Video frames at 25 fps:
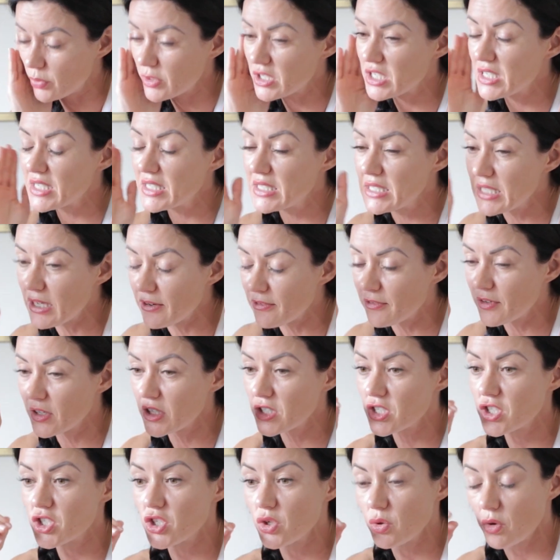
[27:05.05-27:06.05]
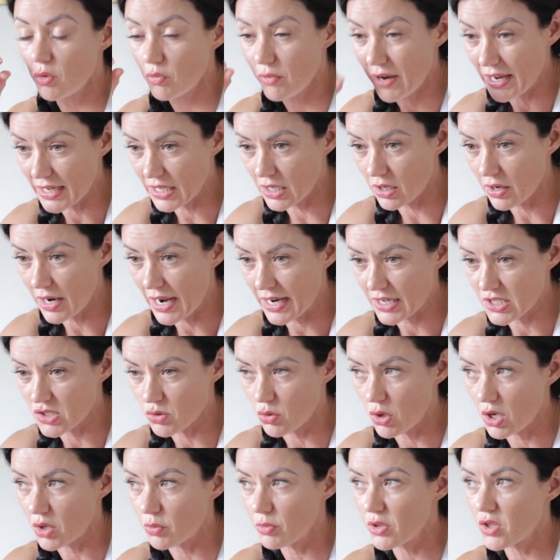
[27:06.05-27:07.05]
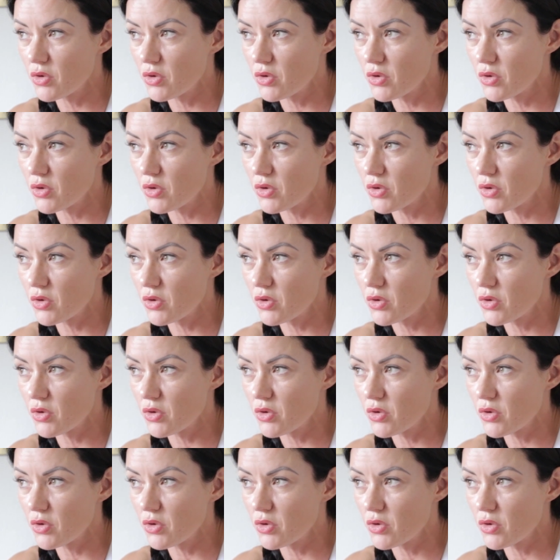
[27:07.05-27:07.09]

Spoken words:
which is different to a regular hack squat.